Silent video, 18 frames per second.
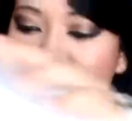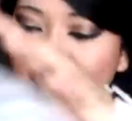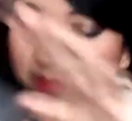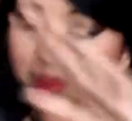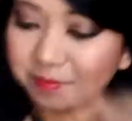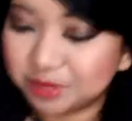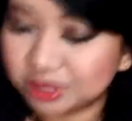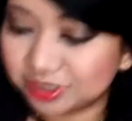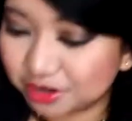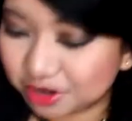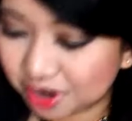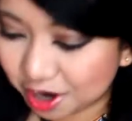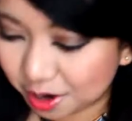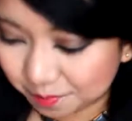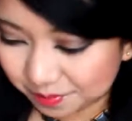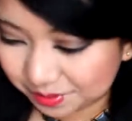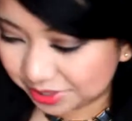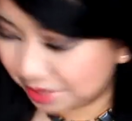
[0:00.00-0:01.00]
Um, I'm just gonna
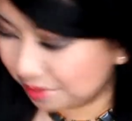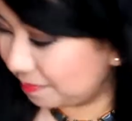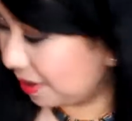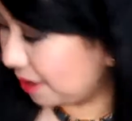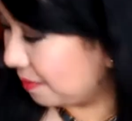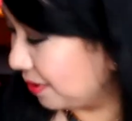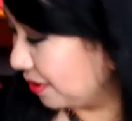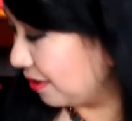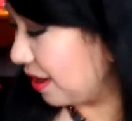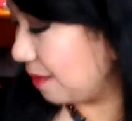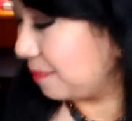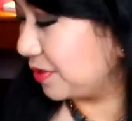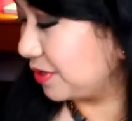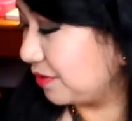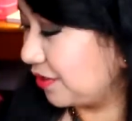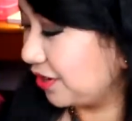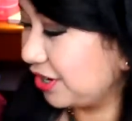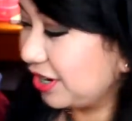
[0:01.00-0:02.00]
open the bubble
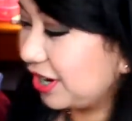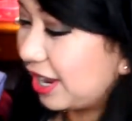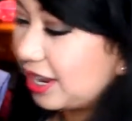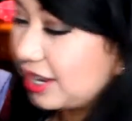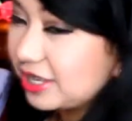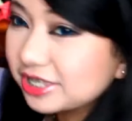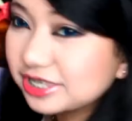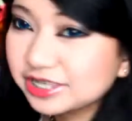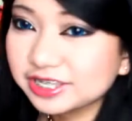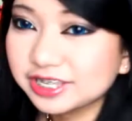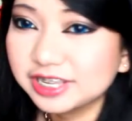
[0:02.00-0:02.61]
wraps for you guys.